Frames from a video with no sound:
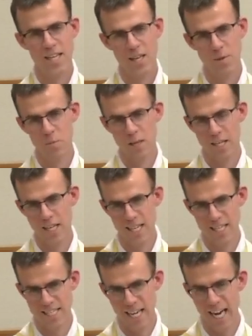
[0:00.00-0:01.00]

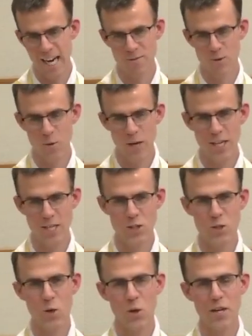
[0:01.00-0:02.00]
because I have quite a
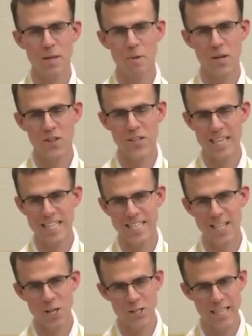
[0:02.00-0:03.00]
story about the
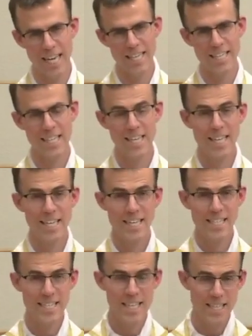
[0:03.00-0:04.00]
Exalted.
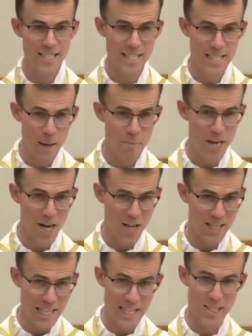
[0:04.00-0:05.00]
See, in the seminary,
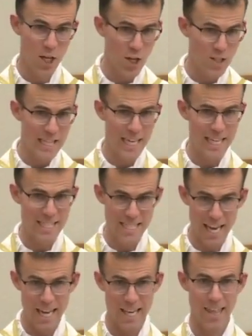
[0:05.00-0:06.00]
the Exalted is
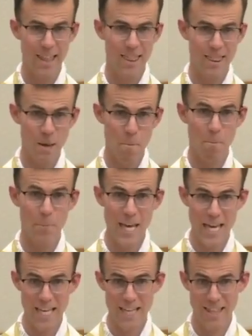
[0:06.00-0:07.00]
like the
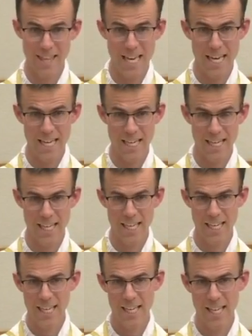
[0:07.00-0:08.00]
big thing.
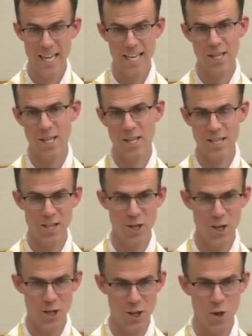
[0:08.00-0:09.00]
Like,
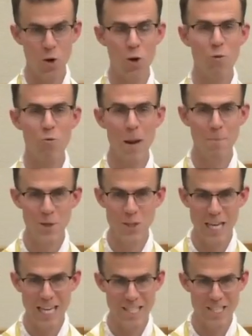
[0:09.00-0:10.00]
your whole
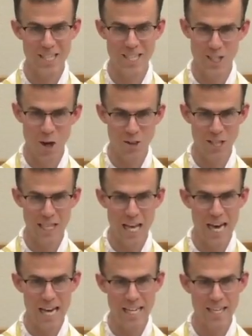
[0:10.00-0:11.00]
reputation is on the
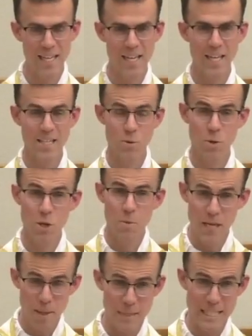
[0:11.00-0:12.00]
line. So when you
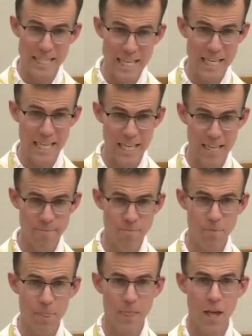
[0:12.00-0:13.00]
become a
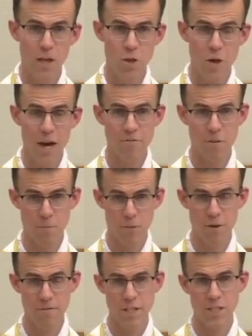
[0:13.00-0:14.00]
deacon, you have the
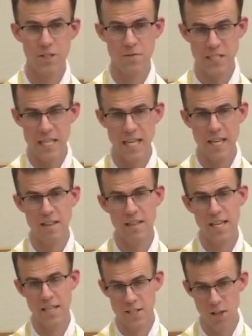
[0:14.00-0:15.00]
privilege of singing
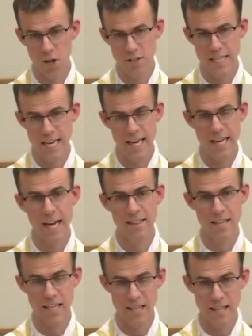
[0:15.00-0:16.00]
the Exalted at
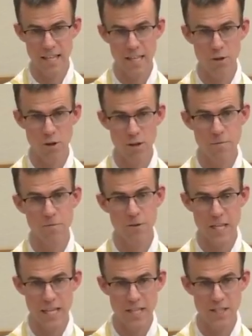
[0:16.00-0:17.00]
the cathedral for
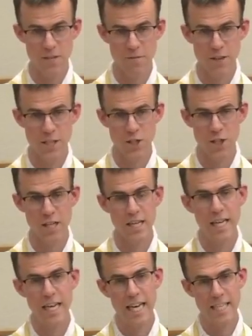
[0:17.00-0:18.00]
the Easter Vigil,
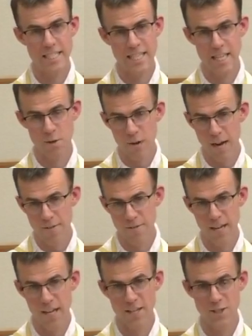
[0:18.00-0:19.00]
as Deacon
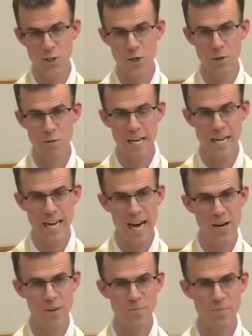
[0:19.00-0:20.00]
Raphael is doing right
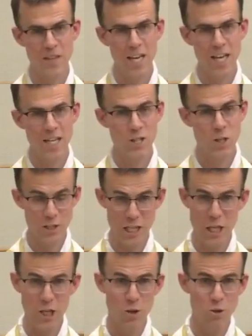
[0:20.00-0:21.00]
now. So it's a
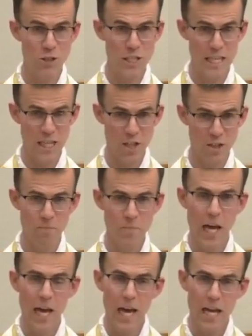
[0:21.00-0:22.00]
huge deal,
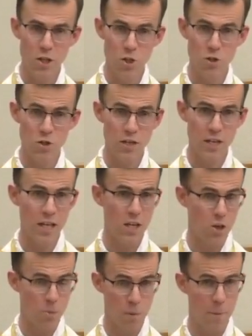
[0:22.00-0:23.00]
and usually
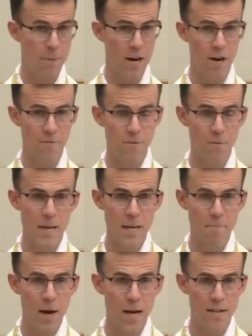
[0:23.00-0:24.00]
you prepare for many
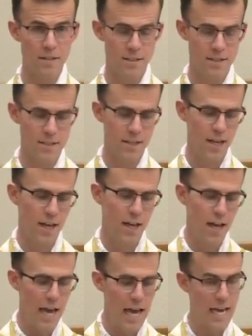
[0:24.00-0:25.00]
months.
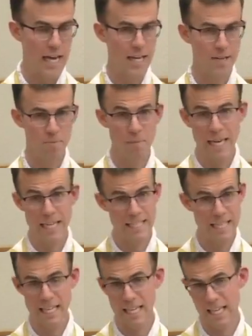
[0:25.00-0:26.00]
And my
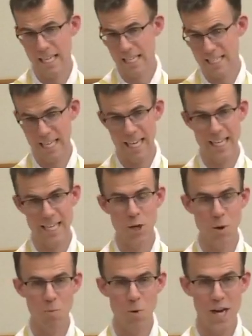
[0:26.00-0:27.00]
singing is like
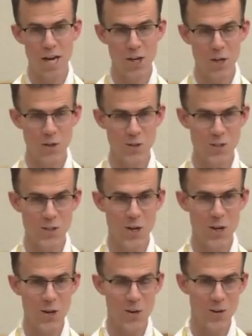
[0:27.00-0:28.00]
no bueno,
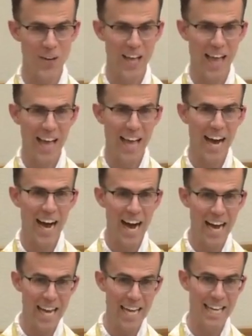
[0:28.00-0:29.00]
so
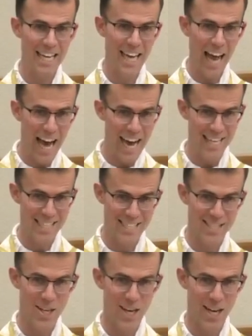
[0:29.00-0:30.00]
I asked